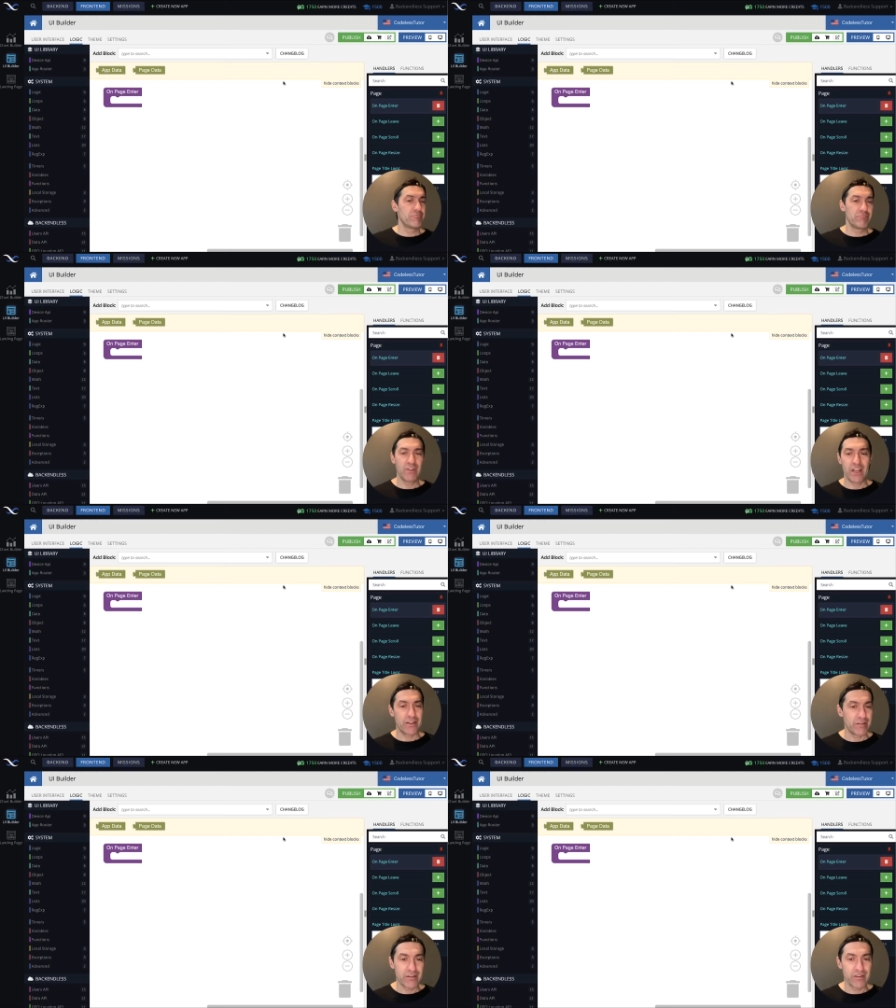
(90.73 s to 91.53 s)

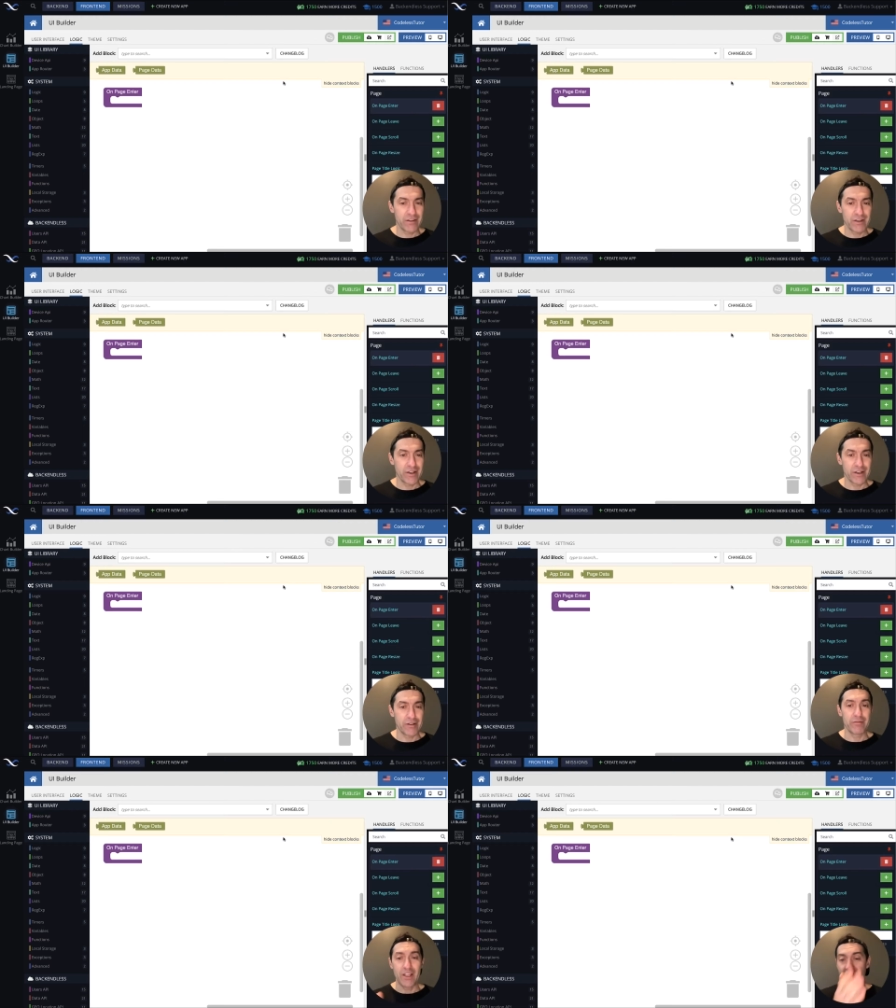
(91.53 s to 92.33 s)
and uh,
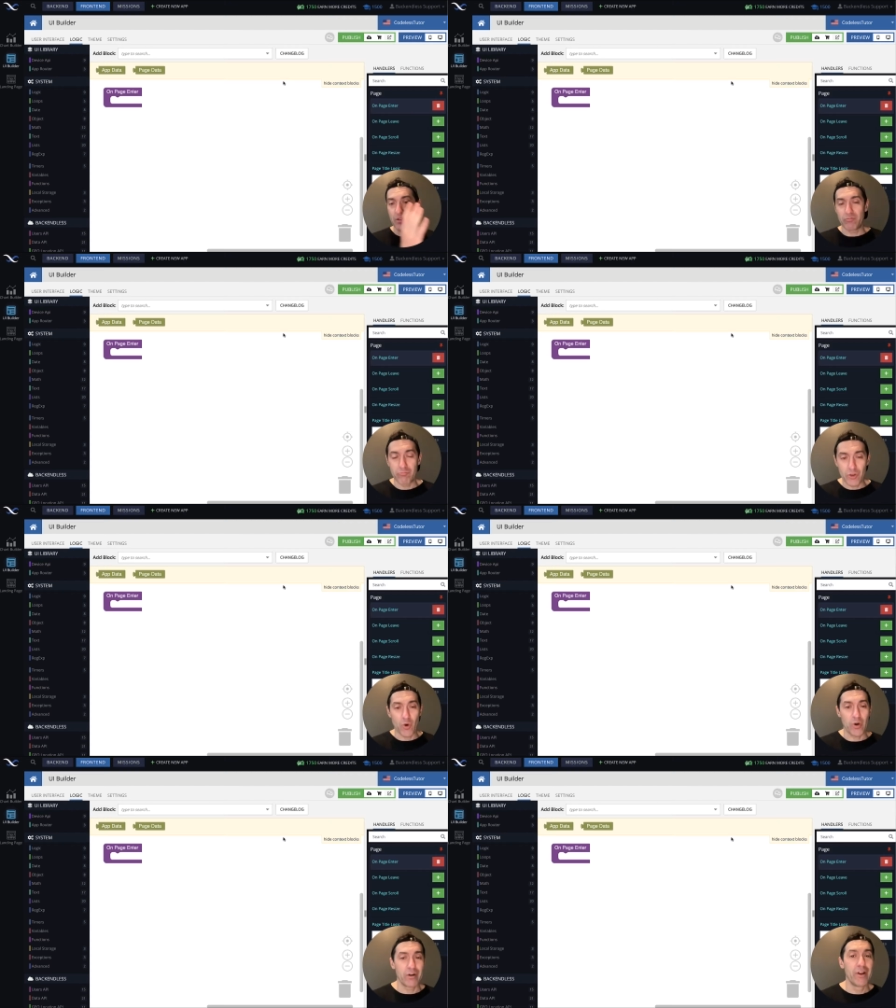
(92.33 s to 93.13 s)
and then
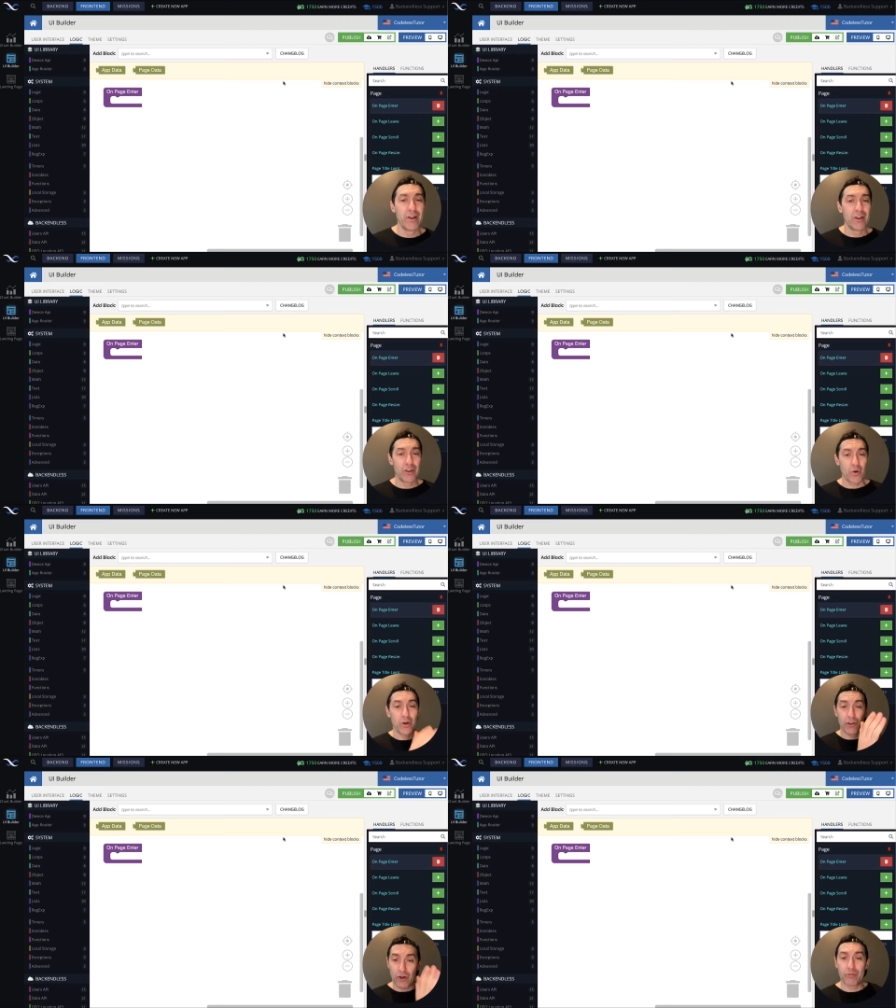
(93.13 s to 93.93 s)
your your
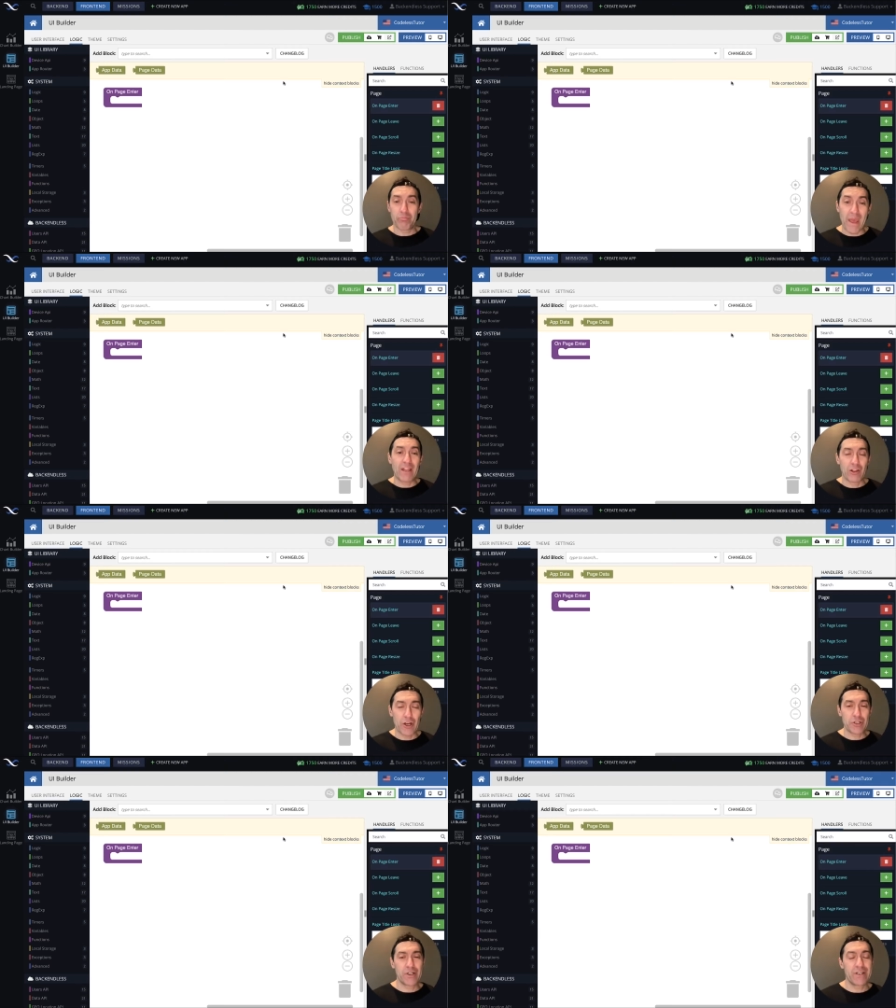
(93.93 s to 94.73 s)
your main
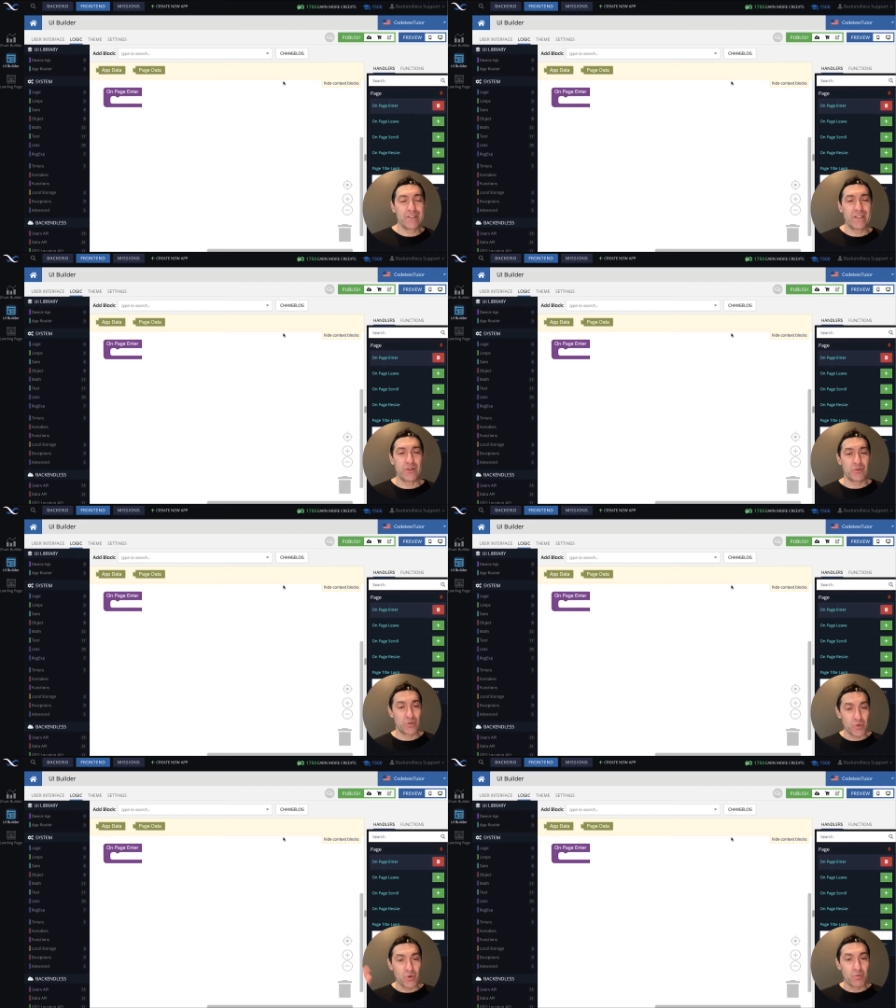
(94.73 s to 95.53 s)
logic continues
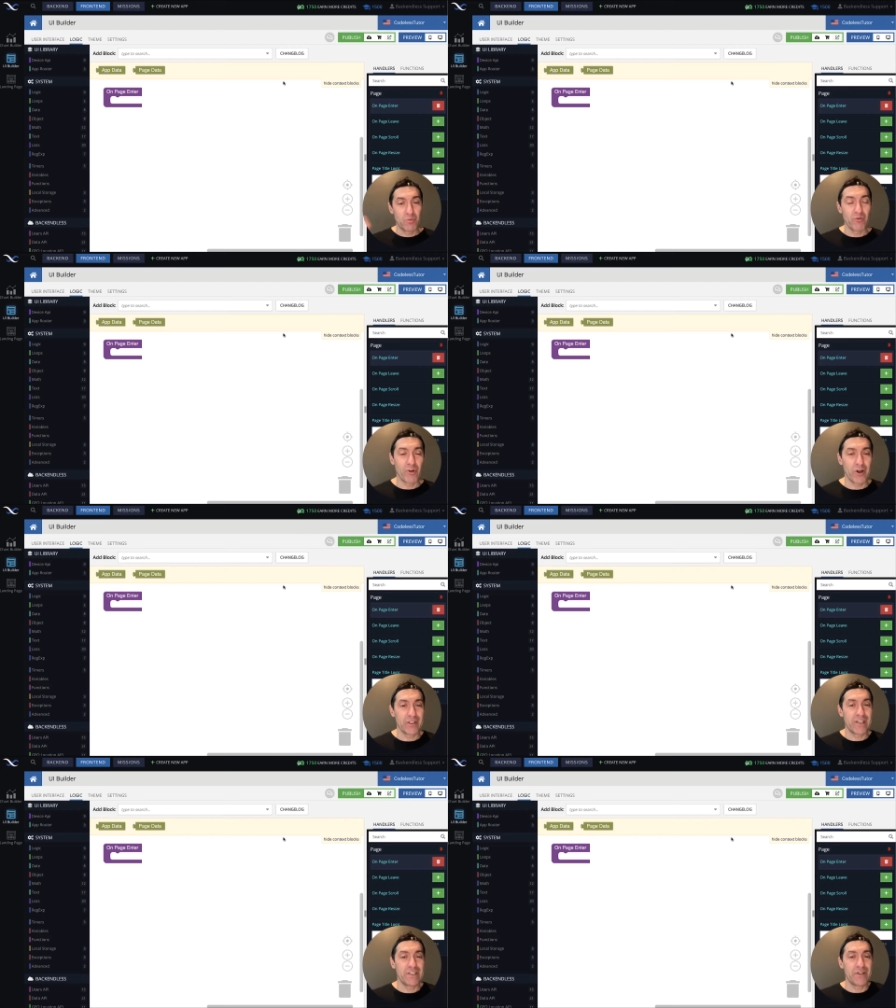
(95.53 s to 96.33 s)
to move on,
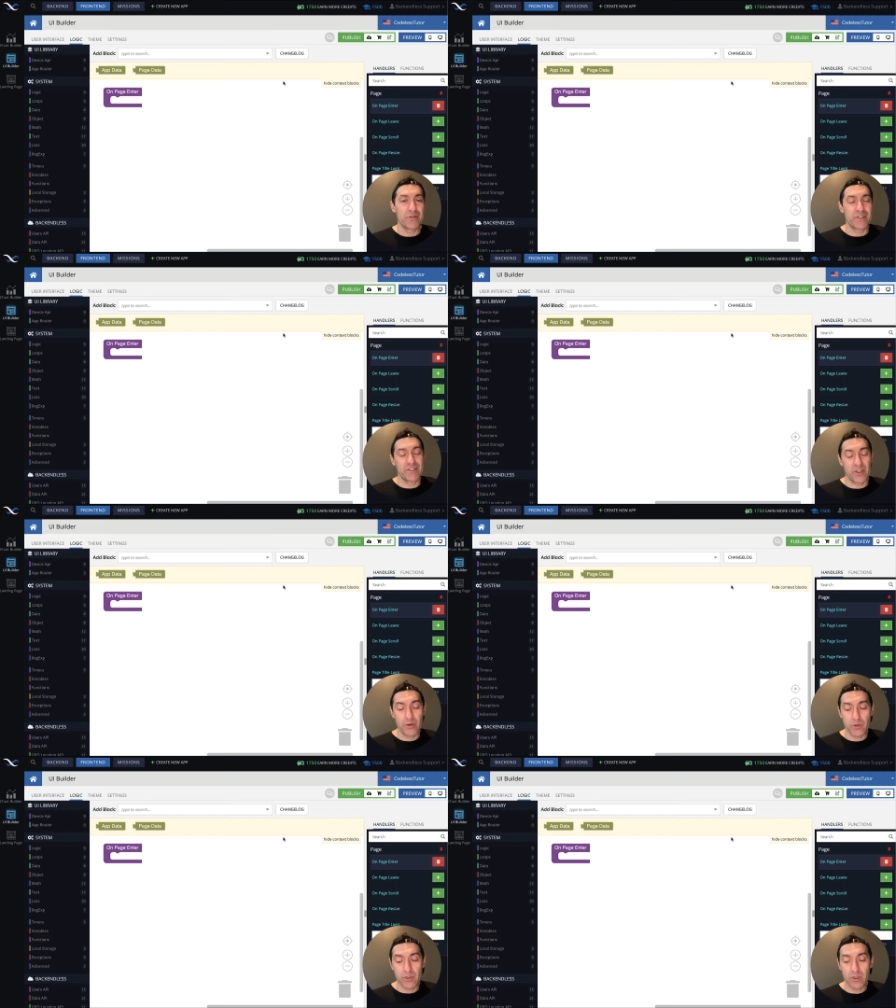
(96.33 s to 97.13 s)
continues
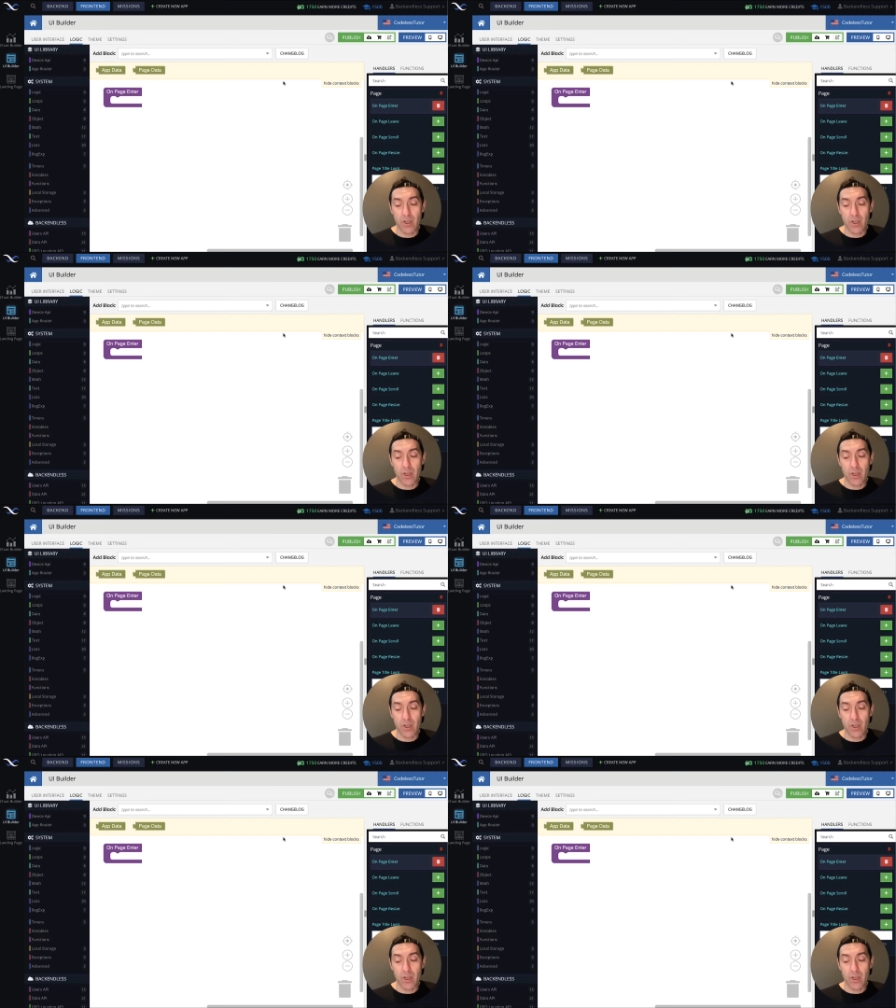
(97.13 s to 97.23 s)
execution.